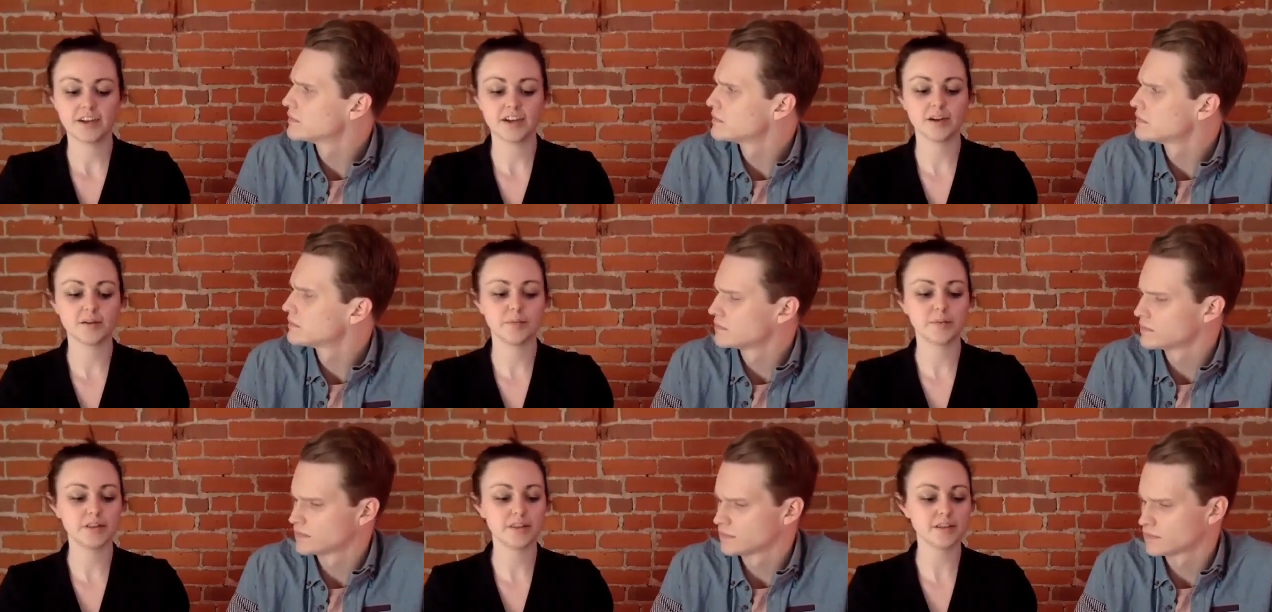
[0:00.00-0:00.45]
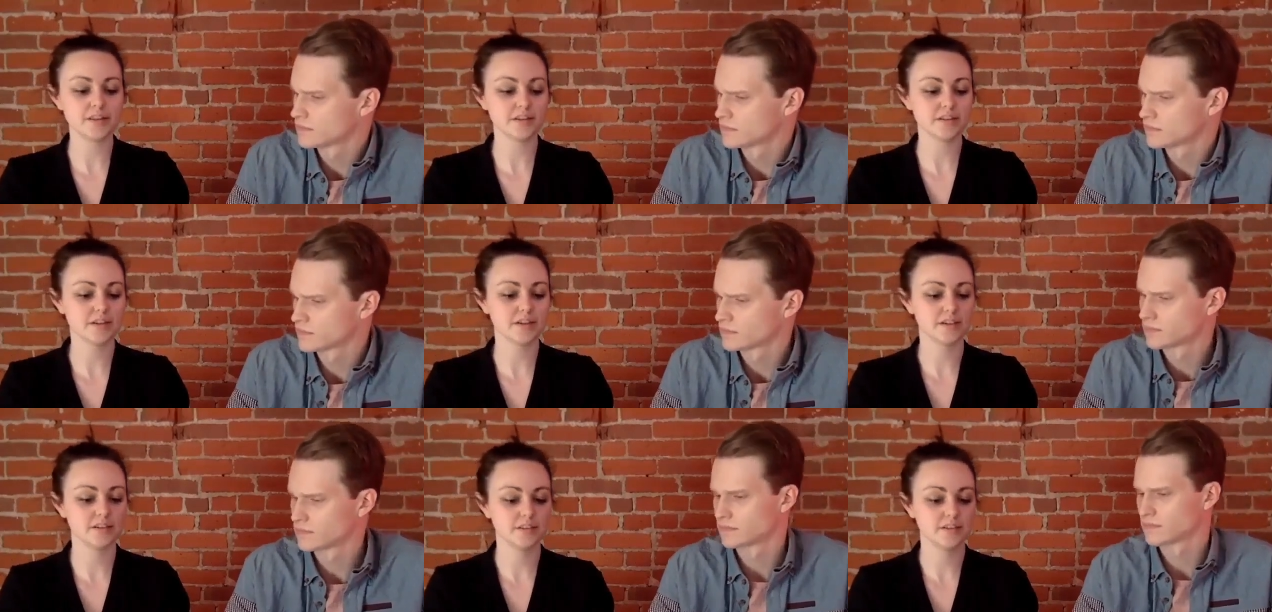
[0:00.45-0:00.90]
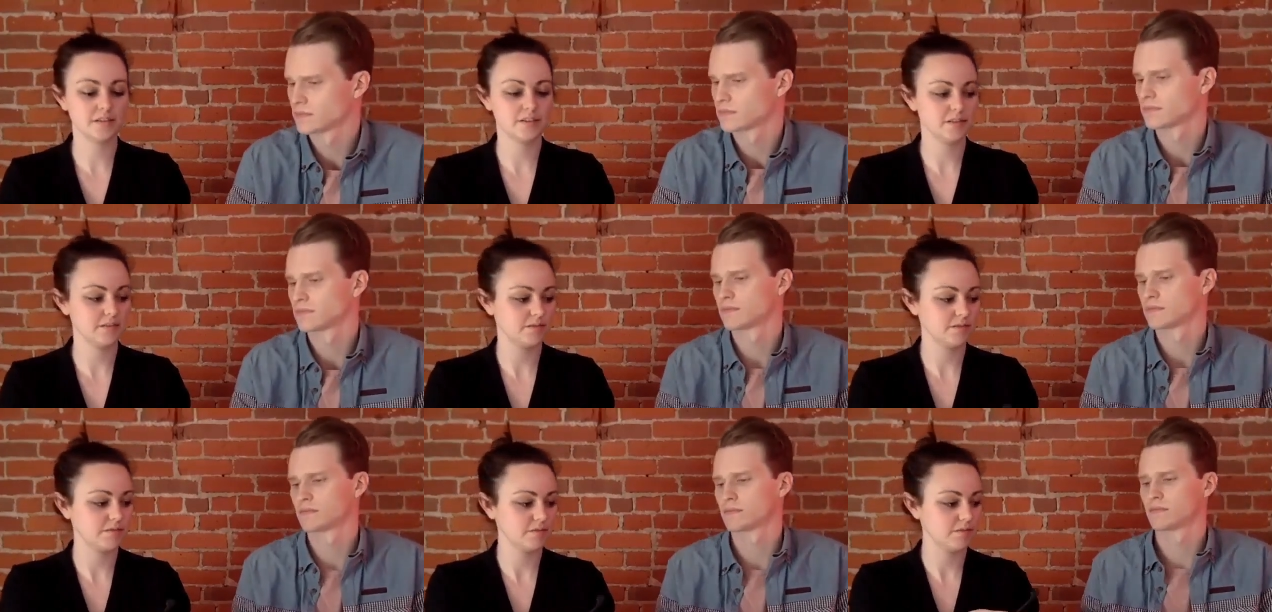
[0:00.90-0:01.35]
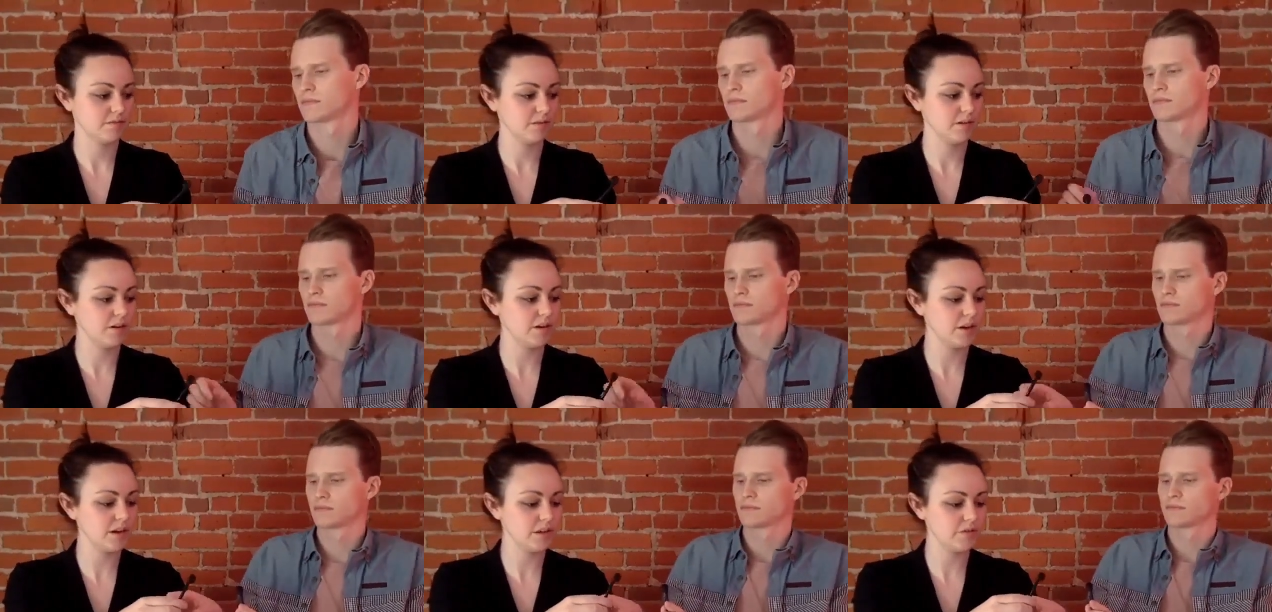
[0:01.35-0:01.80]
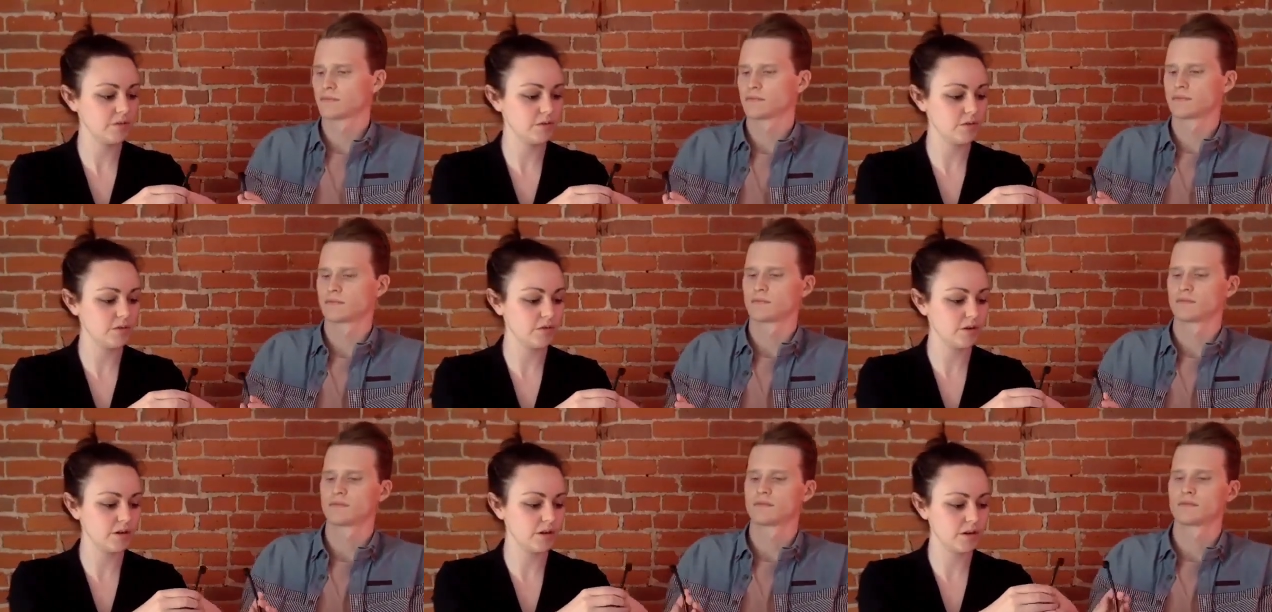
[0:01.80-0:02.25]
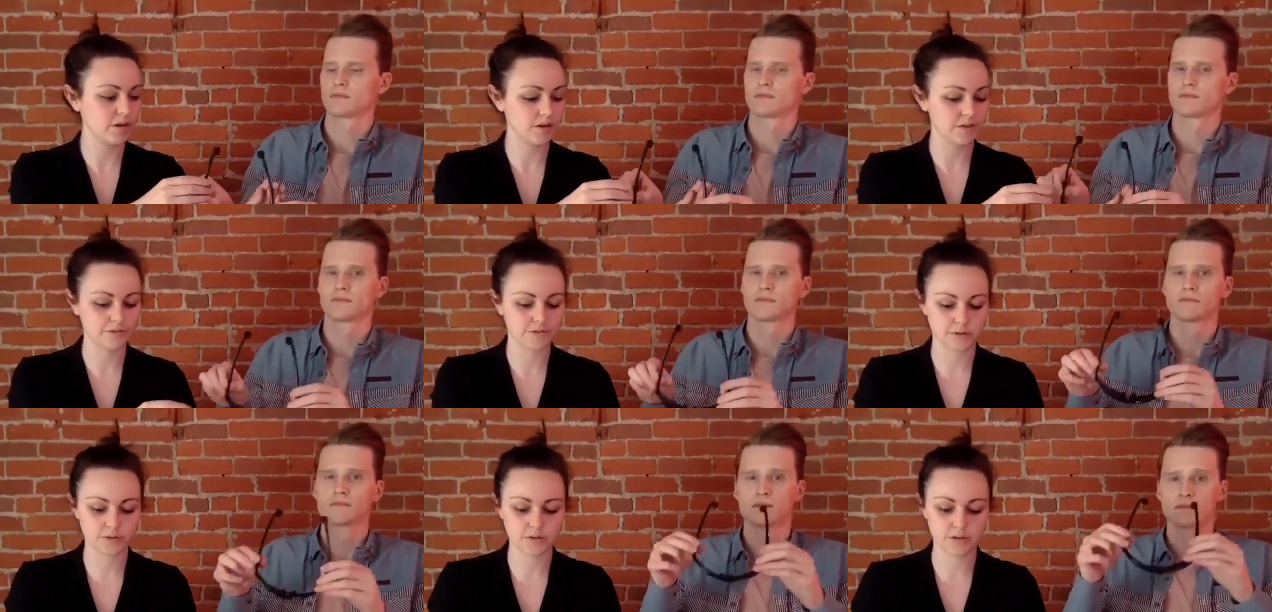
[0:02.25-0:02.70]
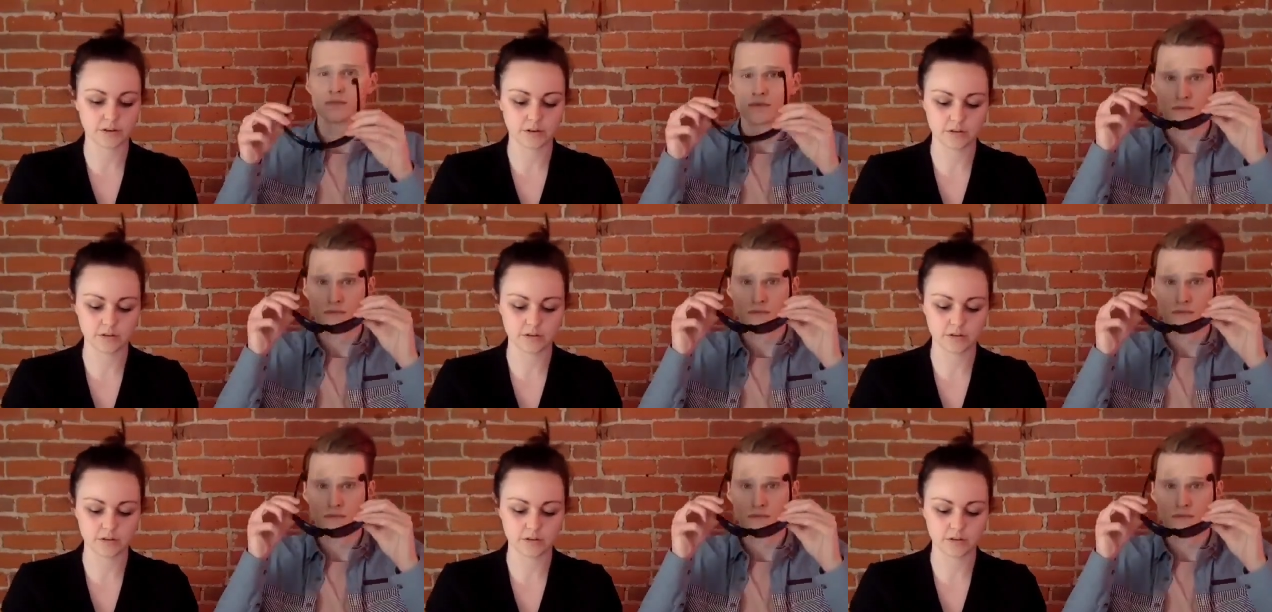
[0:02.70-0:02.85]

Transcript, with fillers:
Speaker 1: Here, put these on. Why don't I give you a phone